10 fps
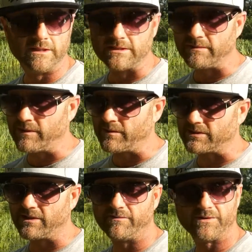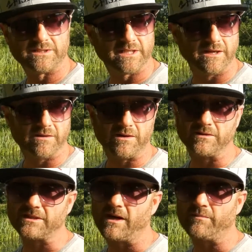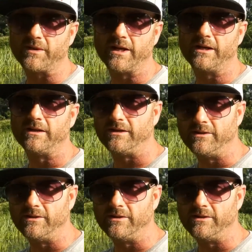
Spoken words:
somebody wants to go fish, say, oh no, it's complicated.